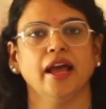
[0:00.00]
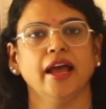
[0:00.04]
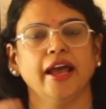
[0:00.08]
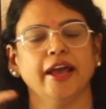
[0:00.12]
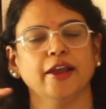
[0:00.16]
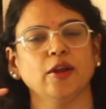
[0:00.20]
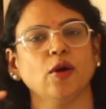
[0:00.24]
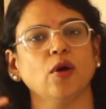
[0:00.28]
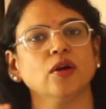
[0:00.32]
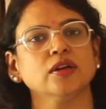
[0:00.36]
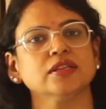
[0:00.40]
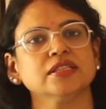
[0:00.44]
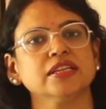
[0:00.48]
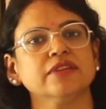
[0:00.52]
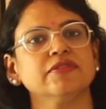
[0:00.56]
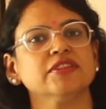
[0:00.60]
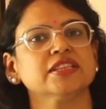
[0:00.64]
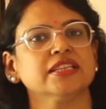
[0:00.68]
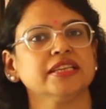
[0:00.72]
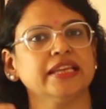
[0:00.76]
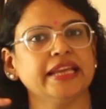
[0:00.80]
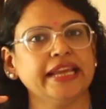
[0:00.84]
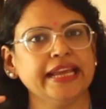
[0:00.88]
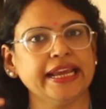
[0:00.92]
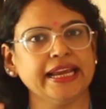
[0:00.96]
An octave is
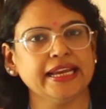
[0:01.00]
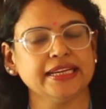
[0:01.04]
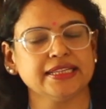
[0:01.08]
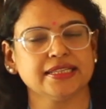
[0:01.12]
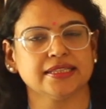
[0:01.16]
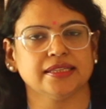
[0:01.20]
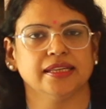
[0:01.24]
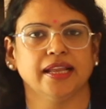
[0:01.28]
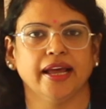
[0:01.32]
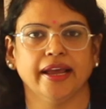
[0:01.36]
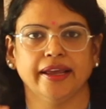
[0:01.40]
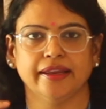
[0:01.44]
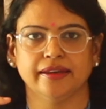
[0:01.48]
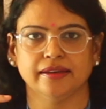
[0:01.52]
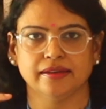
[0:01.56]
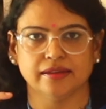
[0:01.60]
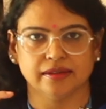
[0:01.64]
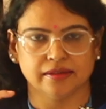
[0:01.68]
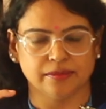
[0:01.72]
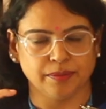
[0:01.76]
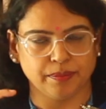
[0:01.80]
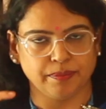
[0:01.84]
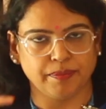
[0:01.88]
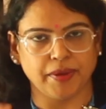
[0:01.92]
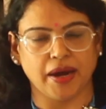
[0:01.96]
an 8-line
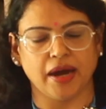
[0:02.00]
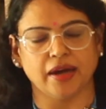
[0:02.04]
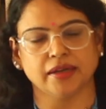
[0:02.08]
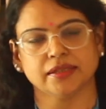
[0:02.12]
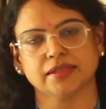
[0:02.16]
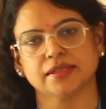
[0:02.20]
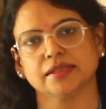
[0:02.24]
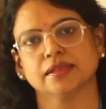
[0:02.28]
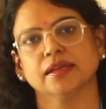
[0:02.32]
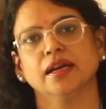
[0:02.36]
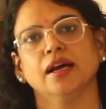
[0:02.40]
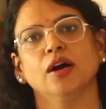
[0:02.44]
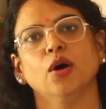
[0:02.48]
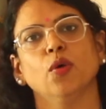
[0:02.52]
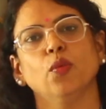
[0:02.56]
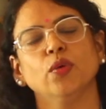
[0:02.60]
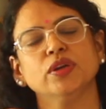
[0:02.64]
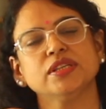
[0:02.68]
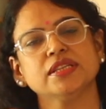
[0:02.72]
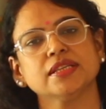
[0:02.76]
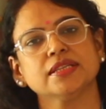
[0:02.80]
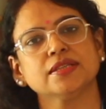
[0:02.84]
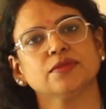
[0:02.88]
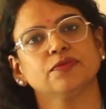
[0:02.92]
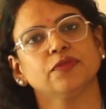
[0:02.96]
part,
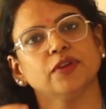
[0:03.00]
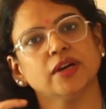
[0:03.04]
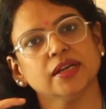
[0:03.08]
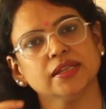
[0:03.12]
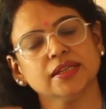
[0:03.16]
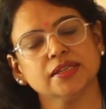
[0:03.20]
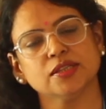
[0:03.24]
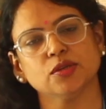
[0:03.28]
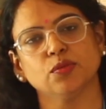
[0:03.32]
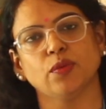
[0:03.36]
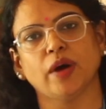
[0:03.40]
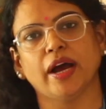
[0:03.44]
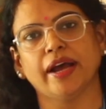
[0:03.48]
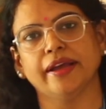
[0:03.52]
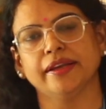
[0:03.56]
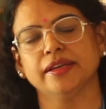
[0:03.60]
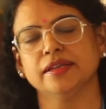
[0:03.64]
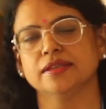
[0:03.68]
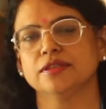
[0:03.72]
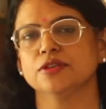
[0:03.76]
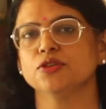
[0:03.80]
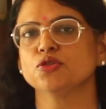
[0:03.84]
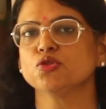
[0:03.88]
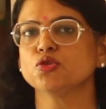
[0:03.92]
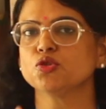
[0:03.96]
which is further
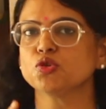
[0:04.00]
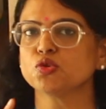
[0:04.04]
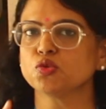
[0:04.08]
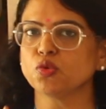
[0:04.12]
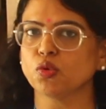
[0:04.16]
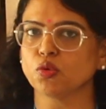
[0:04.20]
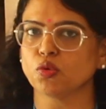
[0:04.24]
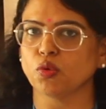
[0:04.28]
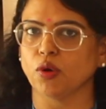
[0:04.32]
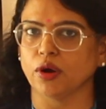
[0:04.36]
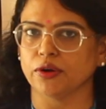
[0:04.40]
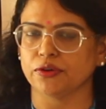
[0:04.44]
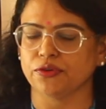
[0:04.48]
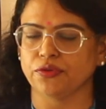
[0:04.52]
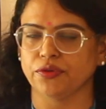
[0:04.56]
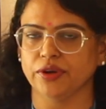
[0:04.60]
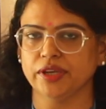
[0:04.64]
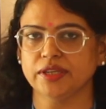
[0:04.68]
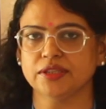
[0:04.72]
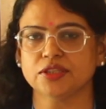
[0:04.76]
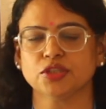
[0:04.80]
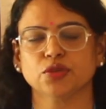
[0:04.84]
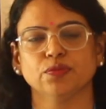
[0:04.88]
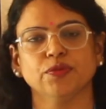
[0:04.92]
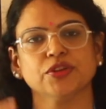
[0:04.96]
divided into 2
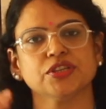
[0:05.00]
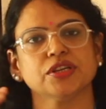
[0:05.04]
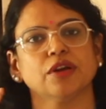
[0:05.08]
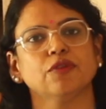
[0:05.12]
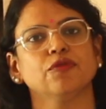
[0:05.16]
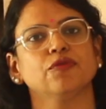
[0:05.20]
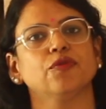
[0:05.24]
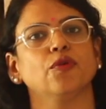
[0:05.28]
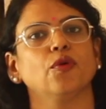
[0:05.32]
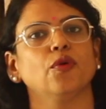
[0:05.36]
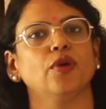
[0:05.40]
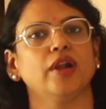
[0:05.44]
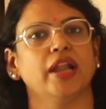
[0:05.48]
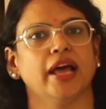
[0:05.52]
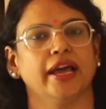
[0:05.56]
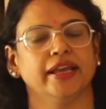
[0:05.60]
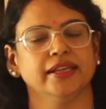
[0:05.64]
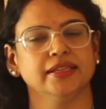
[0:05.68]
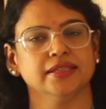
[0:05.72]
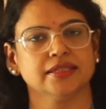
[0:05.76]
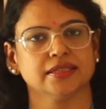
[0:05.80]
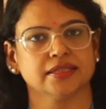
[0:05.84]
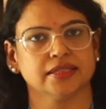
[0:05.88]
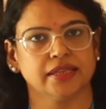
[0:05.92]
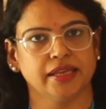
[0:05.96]
quatrains, which are 4
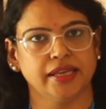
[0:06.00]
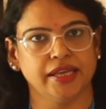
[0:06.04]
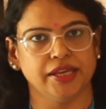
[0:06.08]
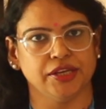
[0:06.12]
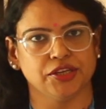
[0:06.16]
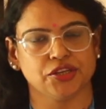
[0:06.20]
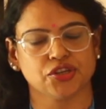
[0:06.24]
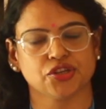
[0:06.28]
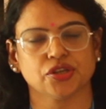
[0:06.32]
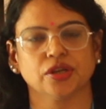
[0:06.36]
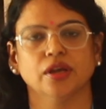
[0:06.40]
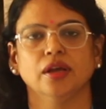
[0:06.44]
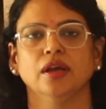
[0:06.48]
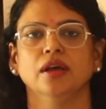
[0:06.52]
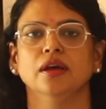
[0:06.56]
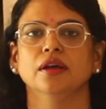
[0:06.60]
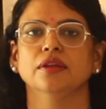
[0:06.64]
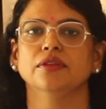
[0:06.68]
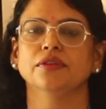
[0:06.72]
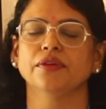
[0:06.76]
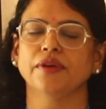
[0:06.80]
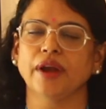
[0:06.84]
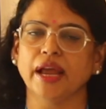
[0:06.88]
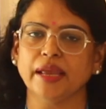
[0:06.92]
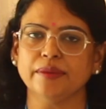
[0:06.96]
lines each.
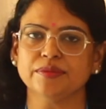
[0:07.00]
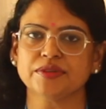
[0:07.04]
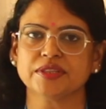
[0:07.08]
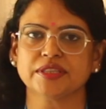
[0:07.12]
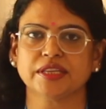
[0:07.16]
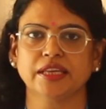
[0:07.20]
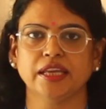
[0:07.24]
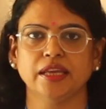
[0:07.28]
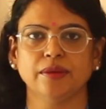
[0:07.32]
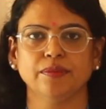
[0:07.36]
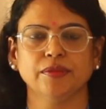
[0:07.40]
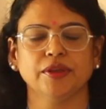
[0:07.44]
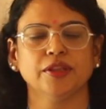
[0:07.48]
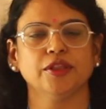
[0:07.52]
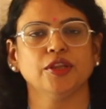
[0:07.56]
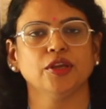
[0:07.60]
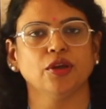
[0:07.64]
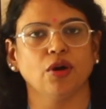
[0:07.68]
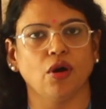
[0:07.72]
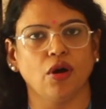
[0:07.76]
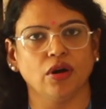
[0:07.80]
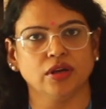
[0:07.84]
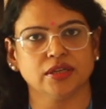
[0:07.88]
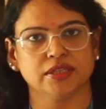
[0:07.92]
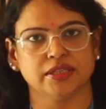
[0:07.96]
The rhyme scheme in
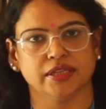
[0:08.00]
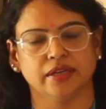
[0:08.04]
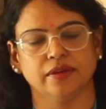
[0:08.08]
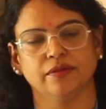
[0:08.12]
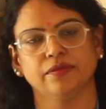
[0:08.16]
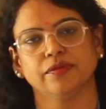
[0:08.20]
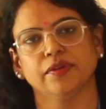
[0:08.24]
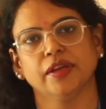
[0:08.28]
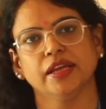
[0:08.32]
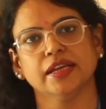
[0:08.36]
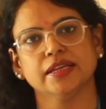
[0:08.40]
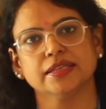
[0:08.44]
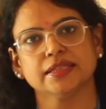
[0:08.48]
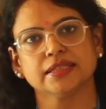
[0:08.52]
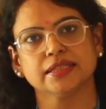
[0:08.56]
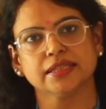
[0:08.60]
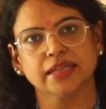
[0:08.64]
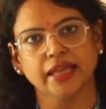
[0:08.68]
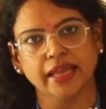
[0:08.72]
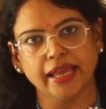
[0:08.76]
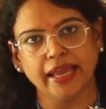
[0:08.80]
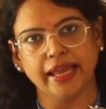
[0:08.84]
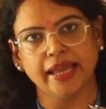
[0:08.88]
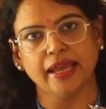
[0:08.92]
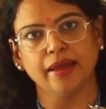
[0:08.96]
the octave is
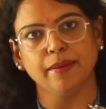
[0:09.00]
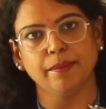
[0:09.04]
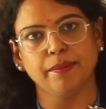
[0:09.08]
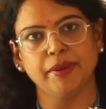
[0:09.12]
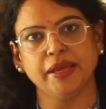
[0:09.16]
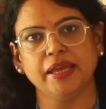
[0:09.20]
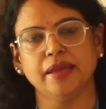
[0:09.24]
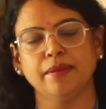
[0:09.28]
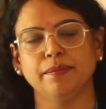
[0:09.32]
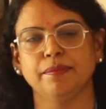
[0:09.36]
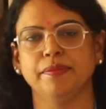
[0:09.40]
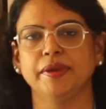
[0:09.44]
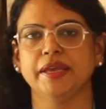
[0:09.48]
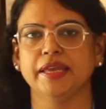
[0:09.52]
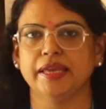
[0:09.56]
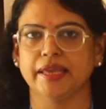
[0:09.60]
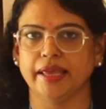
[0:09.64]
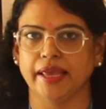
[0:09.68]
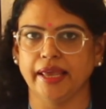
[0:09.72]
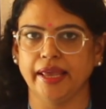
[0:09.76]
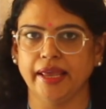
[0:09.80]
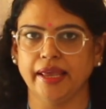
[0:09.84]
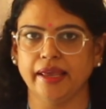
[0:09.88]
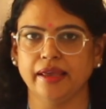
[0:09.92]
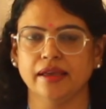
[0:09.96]
A, B, B,
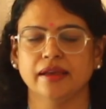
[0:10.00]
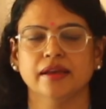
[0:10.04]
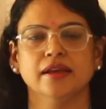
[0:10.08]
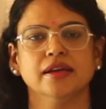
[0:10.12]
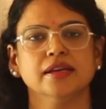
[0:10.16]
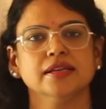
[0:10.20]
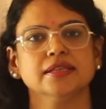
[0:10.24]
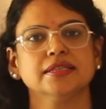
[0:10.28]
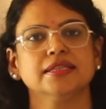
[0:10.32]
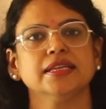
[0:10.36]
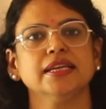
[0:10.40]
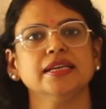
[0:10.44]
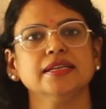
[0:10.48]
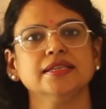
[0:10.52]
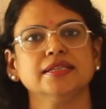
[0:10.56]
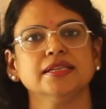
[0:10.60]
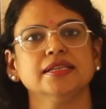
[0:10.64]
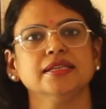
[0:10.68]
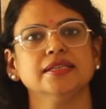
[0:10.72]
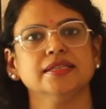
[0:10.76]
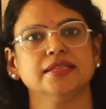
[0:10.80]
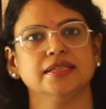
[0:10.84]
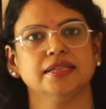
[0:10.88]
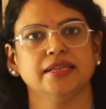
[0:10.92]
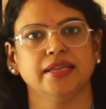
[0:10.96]
A, C,
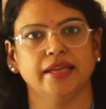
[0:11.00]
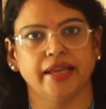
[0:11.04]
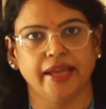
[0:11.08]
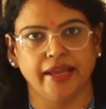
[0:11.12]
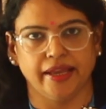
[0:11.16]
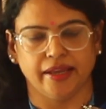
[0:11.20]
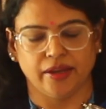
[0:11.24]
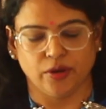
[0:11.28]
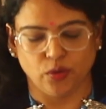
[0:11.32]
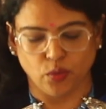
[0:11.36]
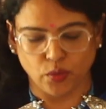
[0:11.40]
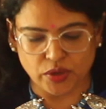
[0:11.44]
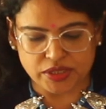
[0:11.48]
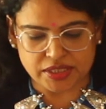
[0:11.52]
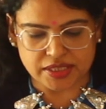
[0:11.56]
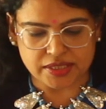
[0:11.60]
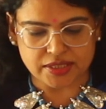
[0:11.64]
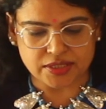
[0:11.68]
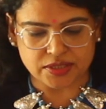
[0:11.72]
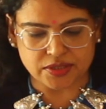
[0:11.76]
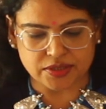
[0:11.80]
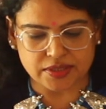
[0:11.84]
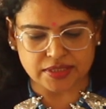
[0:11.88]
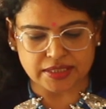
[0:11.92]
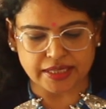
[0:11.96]
D, D, A, which
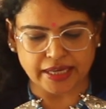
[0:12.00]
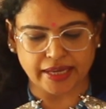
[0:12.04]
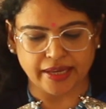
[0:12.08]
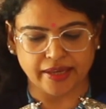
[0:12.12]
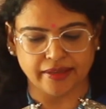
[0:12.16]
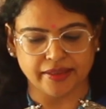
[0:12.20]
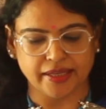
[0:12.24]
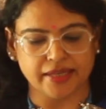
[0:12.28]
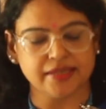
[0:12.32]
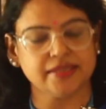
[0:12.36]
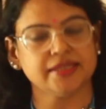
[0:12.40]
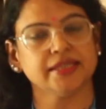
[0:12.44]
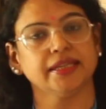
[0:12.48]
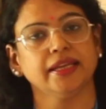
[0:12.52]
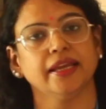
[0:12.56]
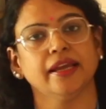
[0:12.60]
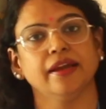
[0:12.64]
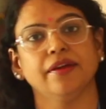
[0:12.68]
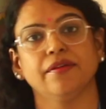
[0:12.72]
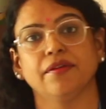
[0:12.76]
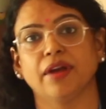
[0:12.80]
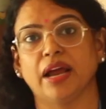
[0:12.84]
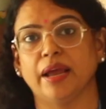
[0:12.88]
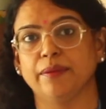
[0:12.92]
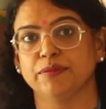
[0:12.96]
is to say that
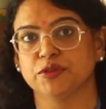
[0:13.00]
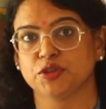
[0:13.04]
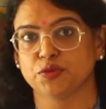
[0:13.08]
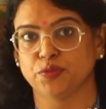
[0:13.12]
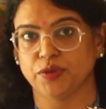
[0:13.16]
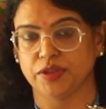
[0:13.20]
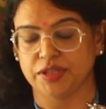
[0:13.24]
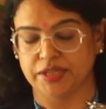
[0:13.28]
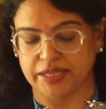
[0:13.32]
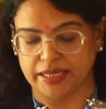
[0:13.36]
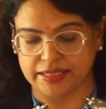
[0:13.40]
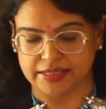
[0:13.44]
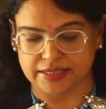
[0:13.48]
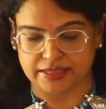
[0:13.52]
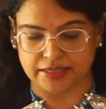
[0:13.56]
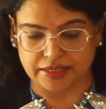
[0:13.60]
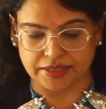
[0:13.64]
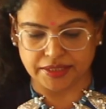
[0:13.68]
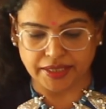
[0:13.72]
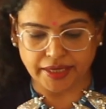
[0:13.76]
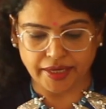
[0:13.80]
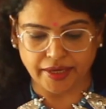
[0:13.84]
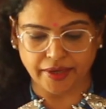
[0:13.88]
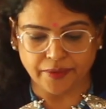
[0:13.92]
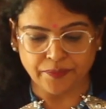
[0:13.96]
decay rhymes with
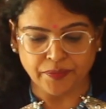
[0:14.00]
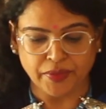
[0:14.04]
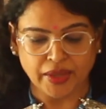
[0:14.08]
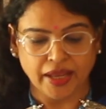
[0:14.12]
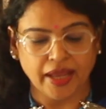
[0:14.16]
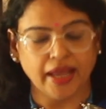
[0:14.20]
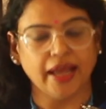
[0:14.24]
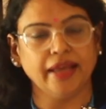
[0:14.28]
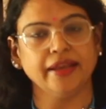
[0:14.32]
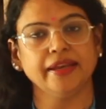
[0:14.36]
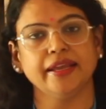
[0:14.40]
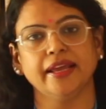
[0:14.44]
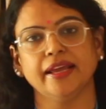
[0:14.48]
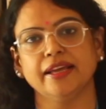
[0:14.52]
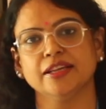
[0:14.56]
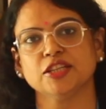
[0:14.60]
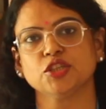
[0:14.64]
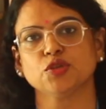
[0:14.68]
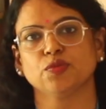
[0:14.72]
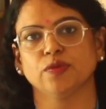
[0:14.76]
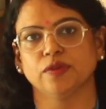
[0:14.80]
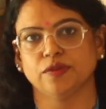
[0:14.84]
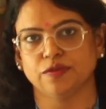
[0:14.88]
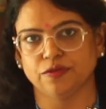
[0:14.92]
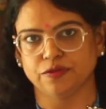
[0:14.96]
yesterday and
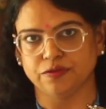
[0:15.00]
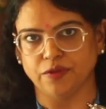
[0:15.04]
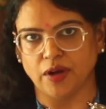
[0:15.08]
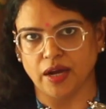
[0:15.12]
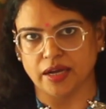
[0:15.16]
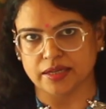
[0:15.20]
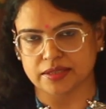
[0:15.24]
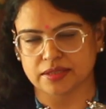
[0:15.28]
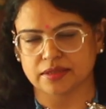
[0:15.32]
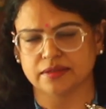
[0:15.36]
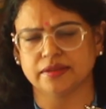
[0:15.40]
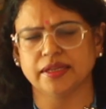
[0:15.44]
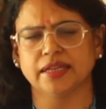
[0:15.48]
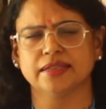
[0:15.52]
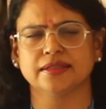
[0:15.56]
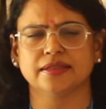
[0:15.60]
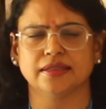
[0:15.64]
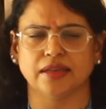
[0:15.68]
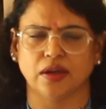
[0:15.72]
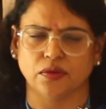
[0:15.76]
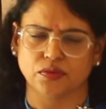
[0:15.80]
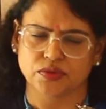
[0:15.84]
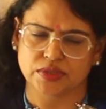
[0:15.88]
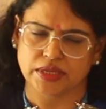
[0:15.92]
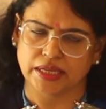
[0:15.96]
haste with fast. That
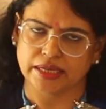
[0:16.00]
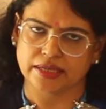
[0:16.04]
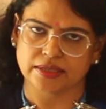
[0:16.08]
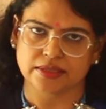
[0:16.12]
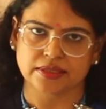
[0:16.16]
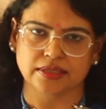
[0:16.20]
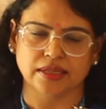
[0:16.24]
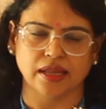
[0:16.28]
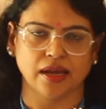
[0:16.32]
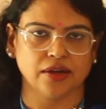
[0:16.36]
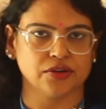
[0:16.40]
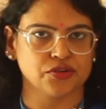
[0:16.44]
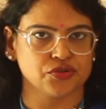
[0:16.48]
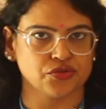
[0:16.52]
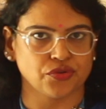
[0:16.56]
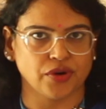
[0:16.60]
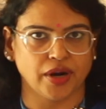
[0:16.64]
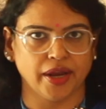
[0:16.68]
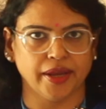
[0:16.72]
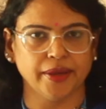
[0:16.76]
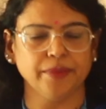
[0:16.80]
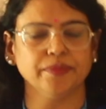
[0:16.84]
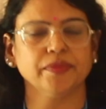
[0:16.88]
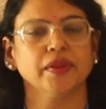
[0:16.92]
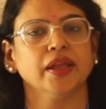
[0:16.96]
sounds like a slant
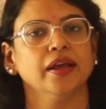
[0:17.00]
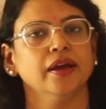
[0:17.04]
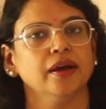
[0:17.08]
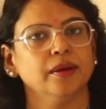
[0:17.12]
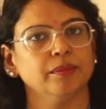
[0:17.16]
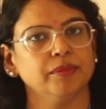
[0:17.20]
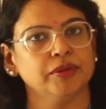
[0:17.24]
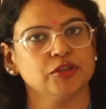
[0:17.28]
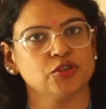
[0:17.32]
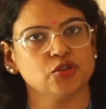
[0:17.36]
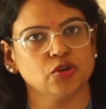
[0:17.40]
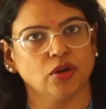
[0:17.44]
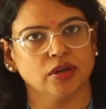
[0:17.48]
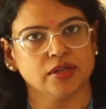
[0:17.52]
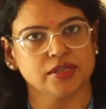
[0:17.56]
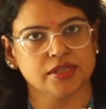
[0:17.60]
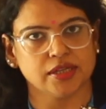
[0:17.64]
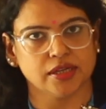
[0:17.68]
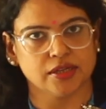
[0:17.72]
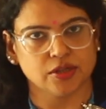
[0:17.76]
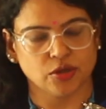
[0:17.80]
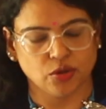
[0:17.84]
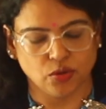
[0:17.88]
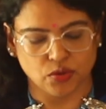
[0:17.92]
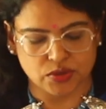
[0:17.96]
rhyme, but John
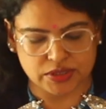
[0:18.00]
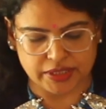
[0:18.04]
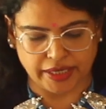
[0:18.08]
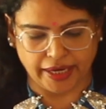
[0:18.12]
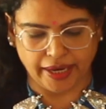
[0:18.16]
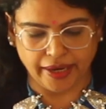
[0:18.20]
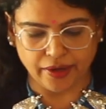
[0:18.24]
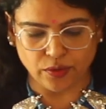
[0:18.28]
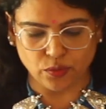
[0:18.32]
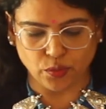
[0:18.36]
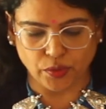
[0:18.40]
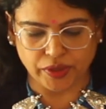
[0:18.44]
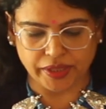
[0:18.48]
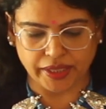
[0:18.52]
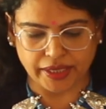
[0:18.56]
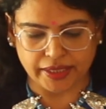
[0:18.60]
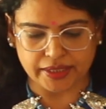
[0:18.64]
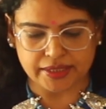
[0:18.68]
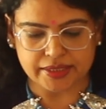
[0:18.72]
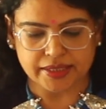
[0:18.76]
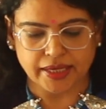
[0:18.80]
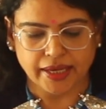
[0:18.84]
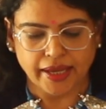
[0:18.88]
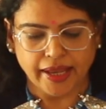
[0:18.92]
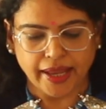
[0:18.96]
Donne goes ahead with
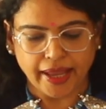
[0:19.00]
it.